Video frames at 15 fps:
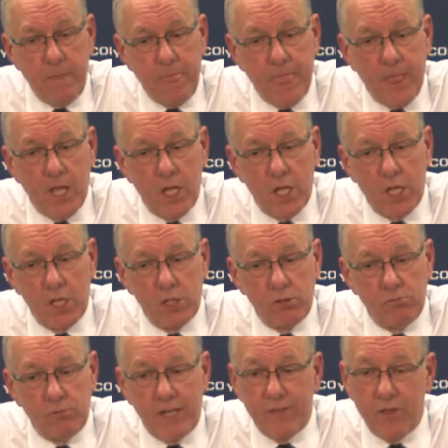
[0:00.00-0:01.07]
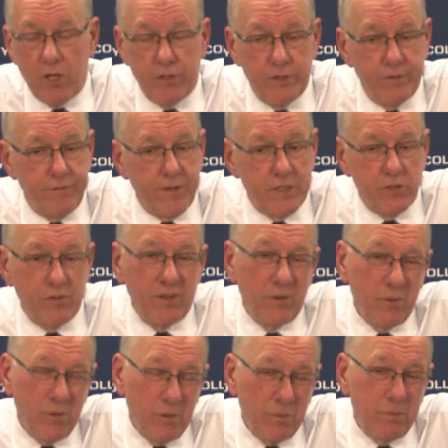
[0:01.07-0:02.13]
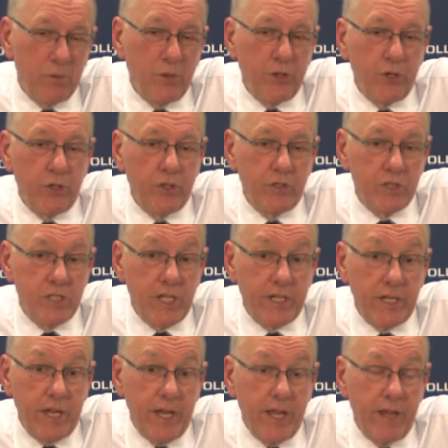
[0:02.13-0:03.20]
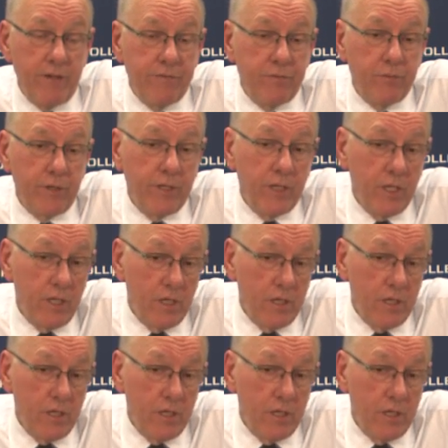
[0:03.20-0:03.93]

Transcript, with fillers: Uh, I thought defensively we were pretty good in the second half. We